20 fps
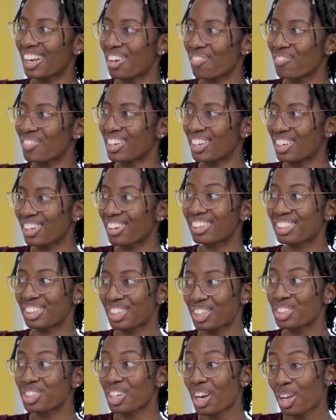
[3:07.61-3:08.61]
I mean,
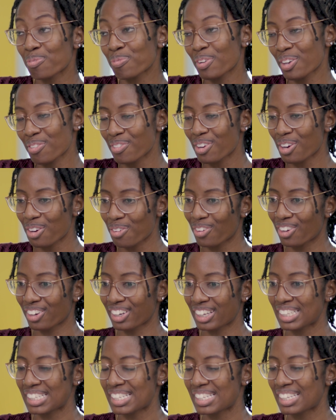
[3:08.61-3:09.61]
your child may very well
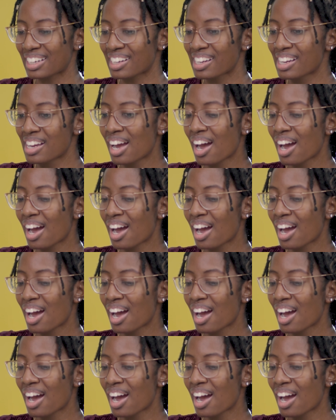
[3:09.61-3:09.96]
get sick.